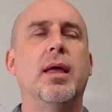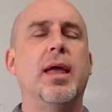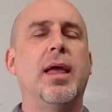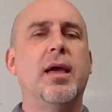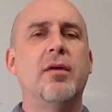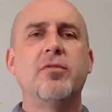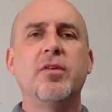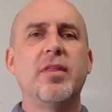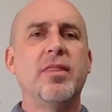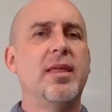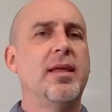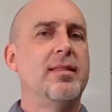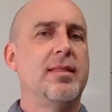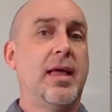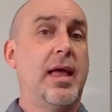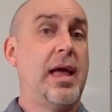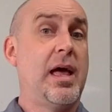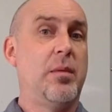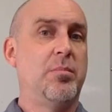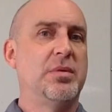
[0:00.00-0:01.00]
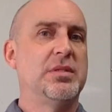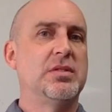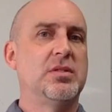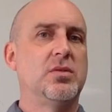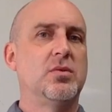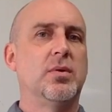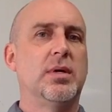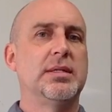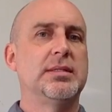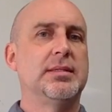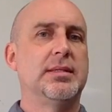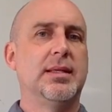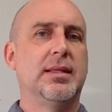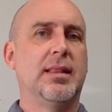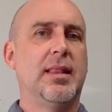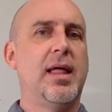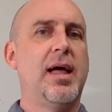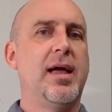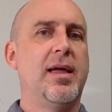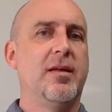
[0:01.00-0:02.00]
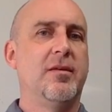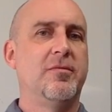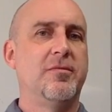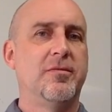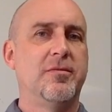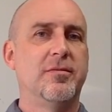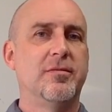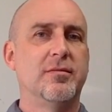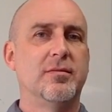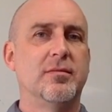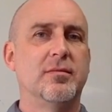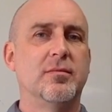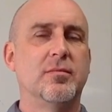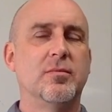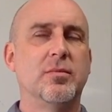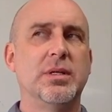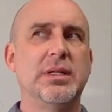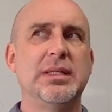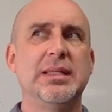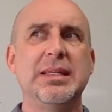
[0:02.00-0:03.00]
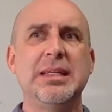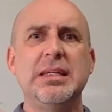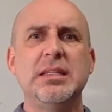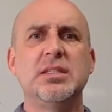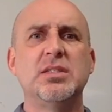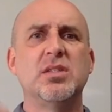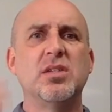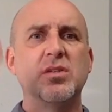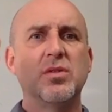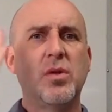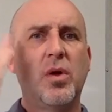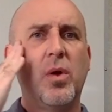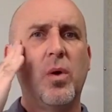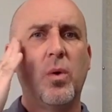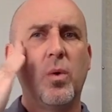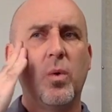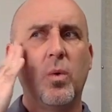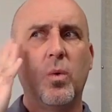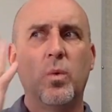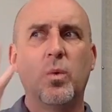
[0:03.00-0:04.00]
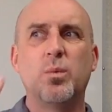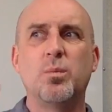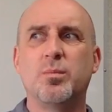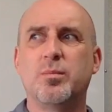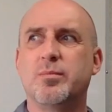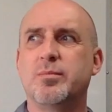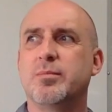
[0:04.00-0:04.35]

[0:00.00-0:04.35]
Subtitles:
Everything that happens to us in life, we need to know,